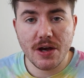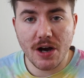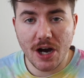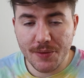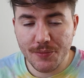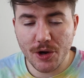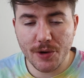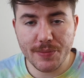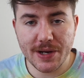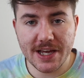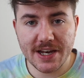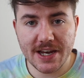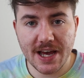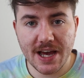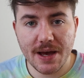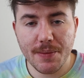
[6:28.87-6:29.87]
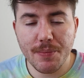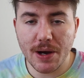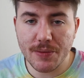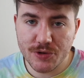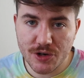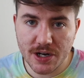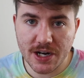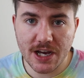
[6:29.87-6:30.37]
I'm not a millionaire, but
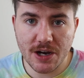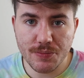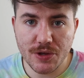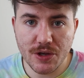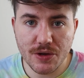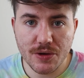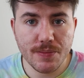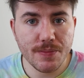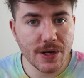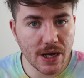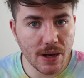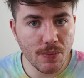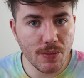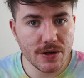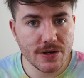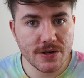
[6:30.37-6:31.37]
I'm trying to help you become one.